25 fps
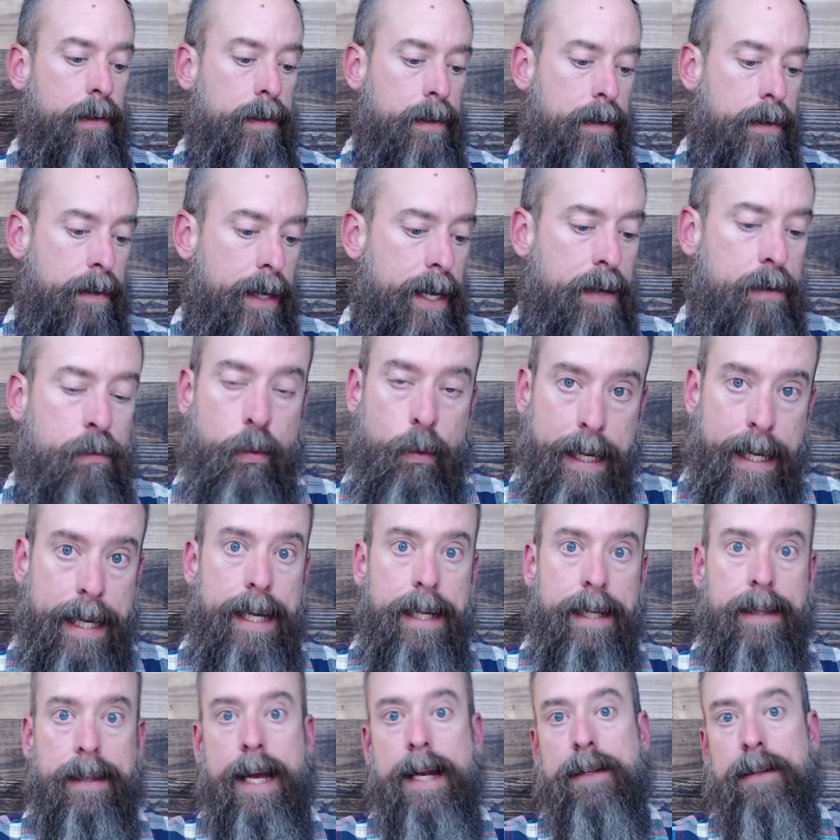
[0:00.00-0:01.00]
And we,
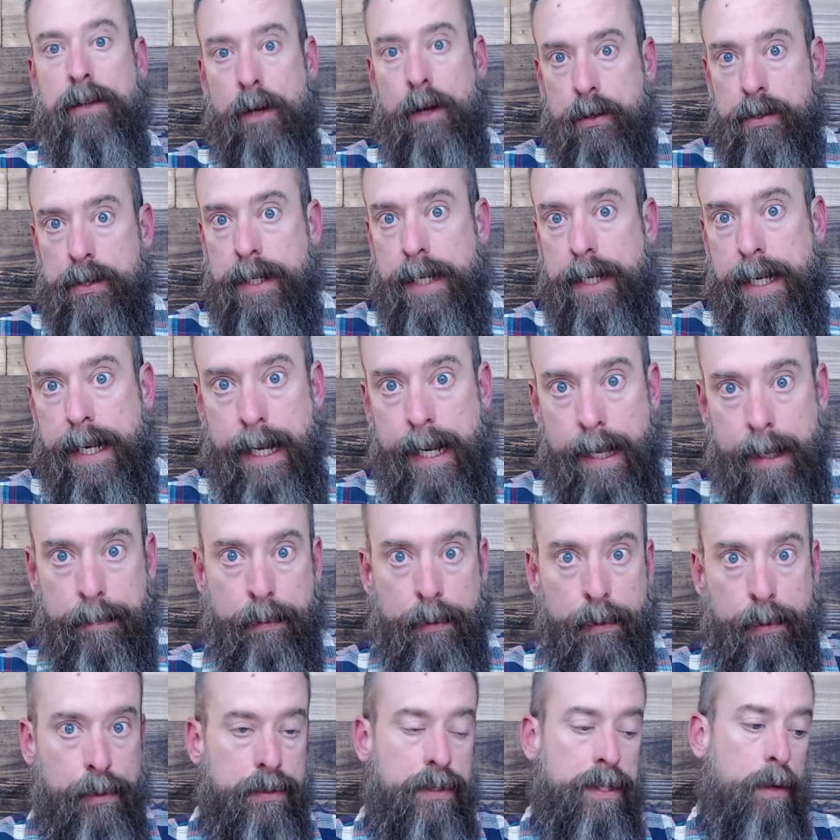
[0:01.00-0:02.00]
like those in
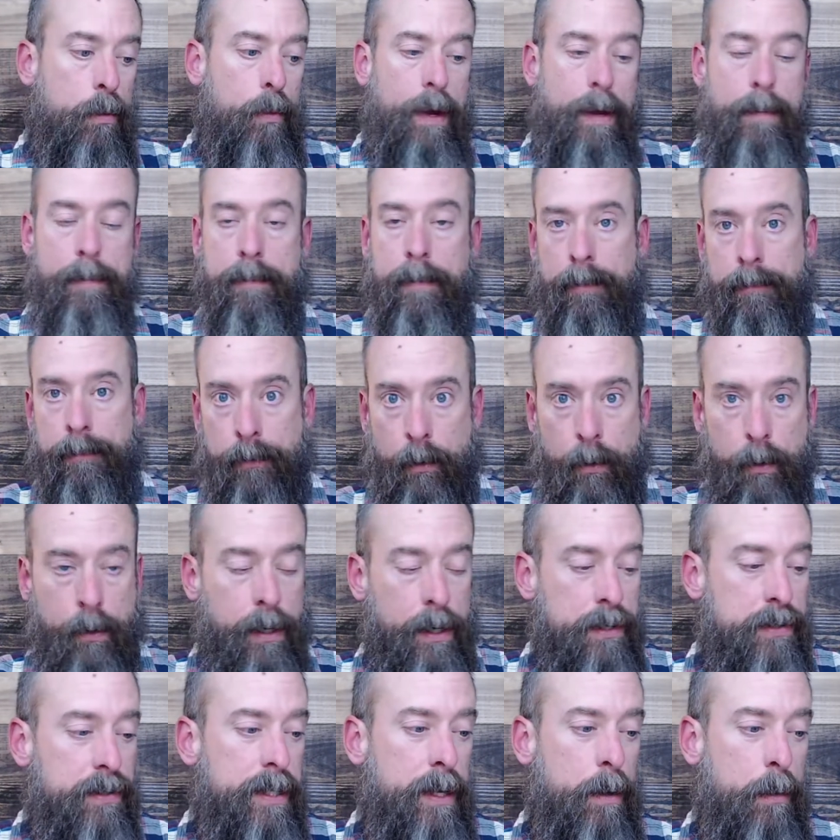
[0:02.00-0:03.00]
Hebrews that went before
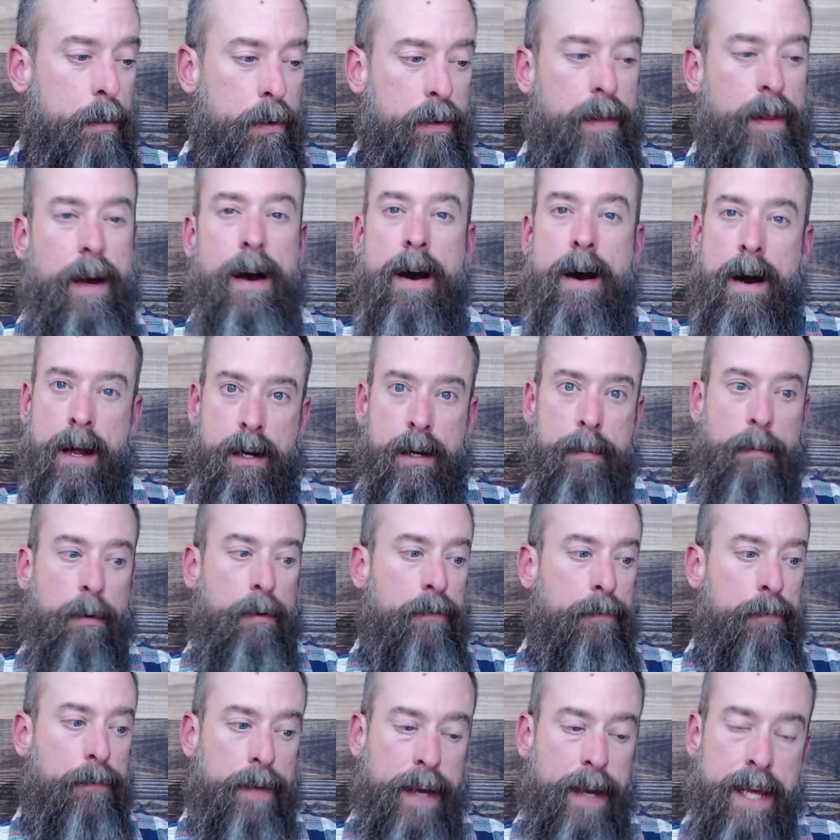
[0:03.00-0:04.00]
us that were the honorable,
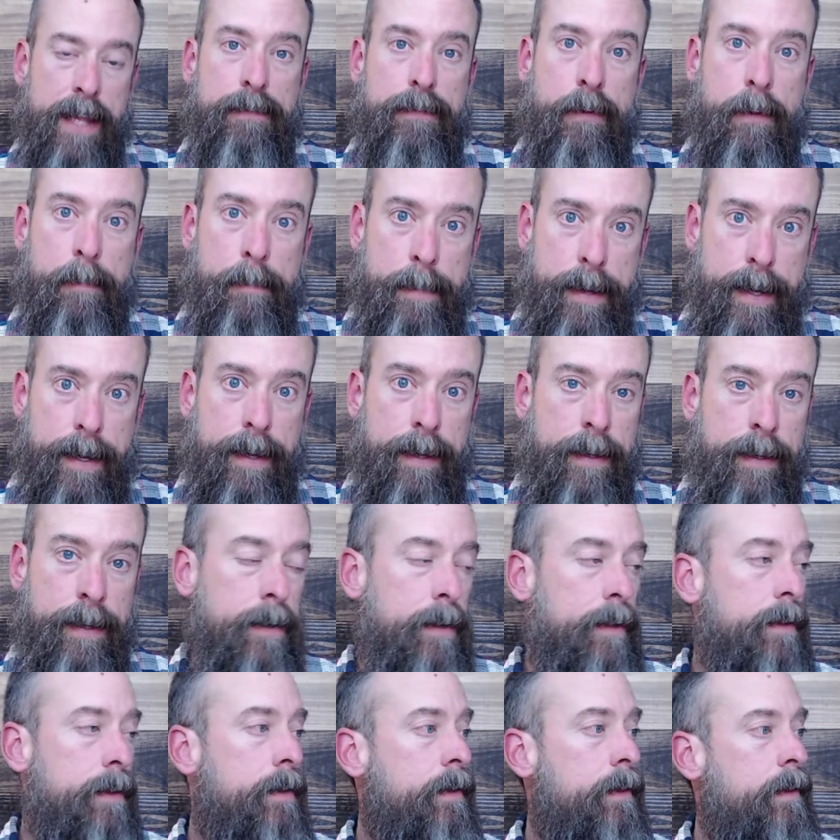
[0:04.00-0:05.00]
faithful men,
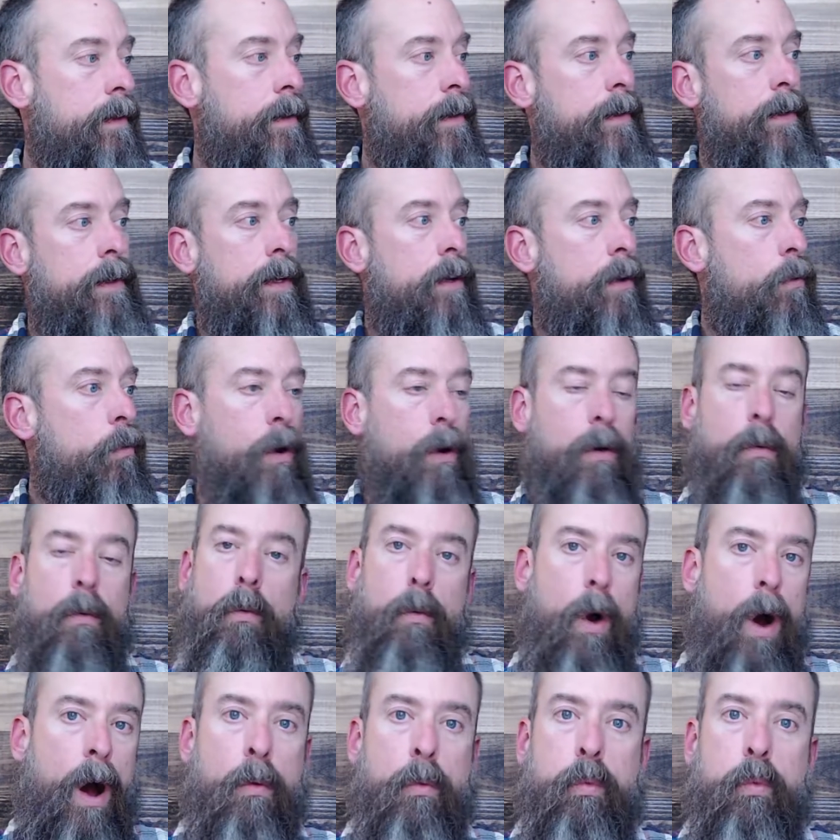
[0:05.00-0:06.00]
were
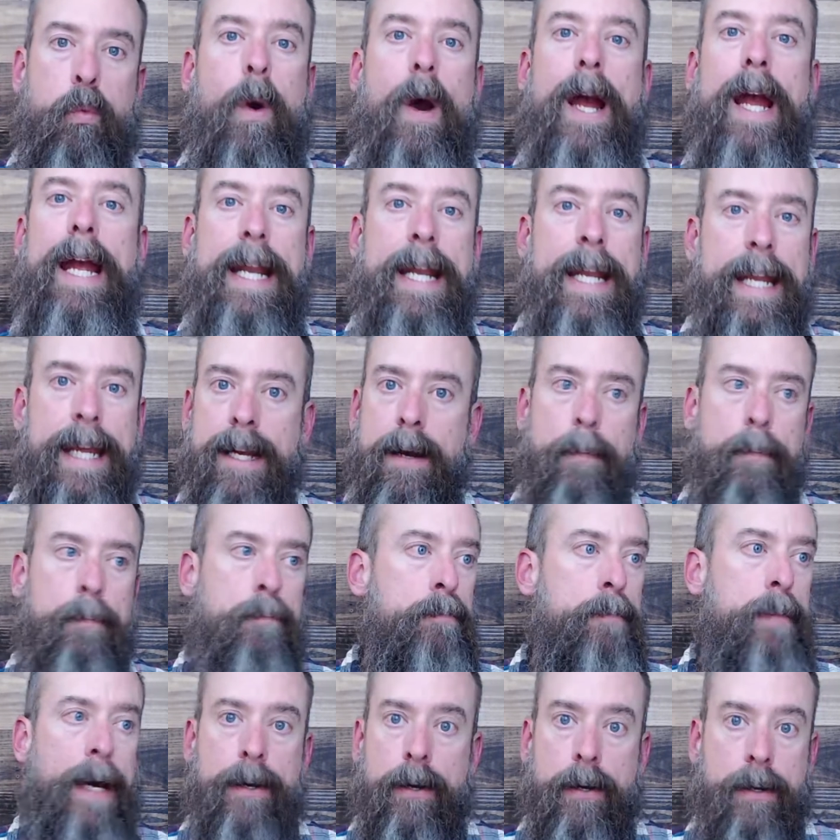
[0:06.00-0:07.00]
awaiting a
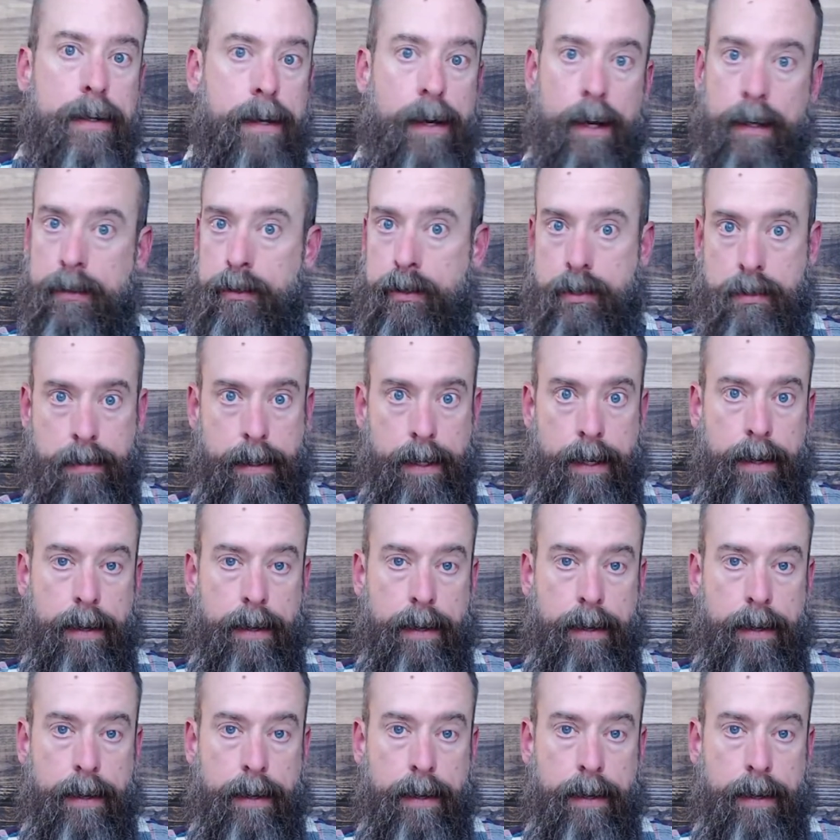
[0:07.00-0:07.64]
better country.